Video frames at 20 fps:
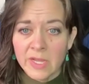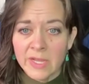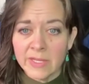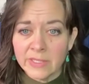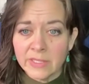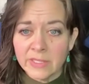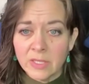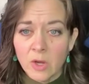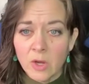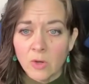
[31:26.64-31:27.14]

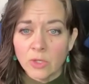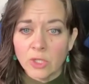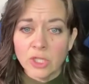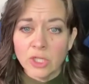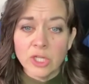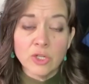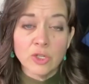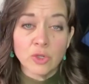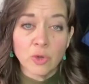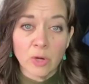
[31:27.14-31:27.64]
And so
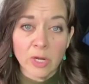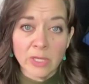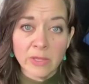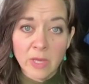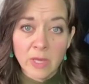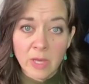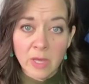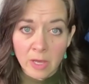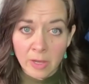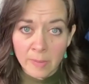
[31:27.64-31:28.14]
she
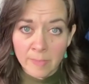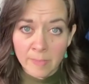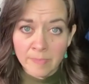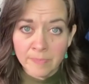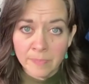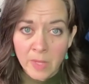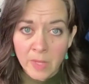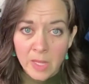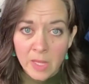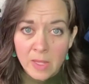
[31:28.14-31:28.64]
joined the
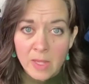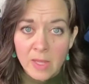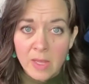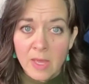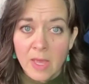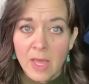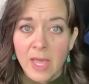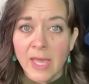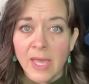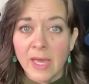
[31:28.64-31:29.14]
Hub,
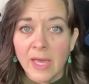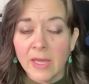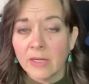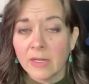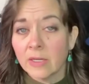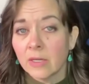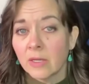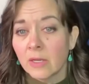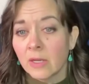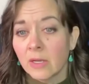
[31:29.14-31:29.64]

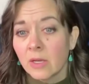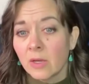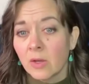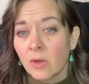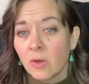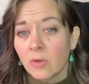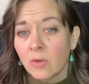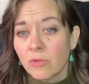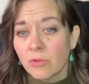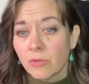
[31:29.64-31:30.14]
and
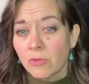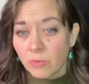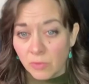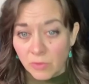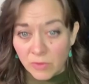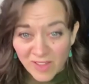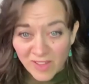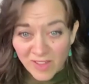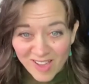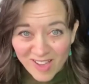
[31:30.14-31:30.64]

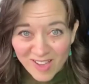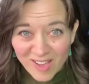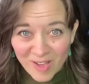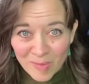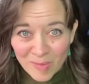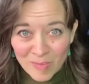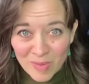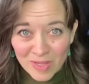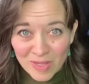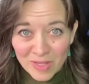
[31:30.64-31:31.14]
through the
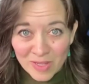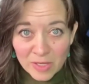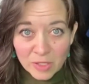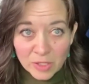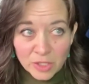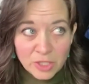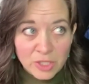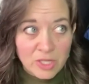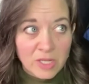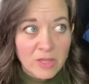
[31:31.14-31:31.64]
Hub,
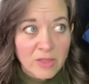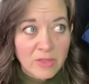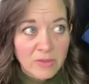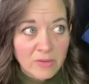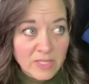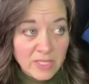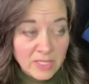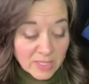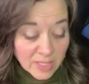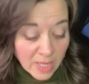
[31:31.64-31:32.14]
she
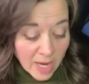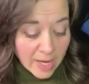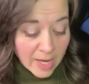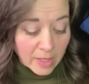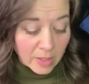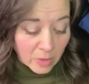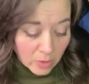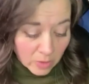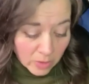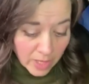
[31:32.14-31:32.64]

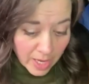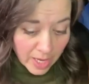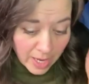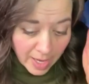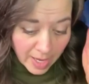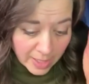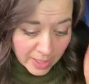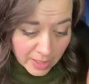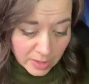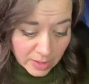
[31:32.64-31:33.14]
decided, okay,
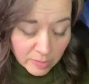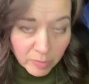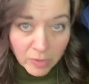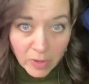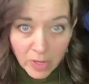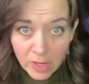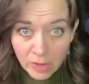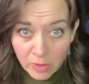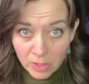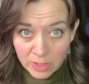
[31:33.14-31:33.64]
I need to
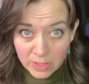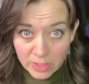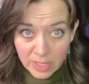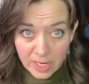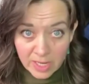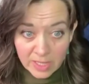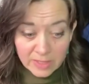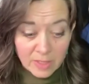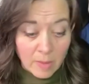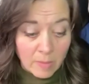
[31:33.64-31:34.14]

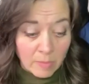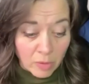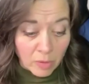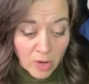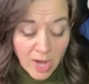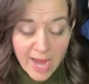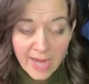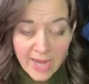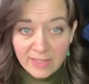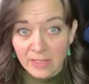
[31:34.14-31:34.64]
prioritize
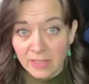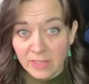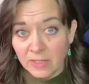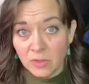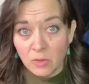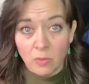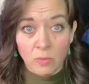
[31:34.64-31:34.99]
practice.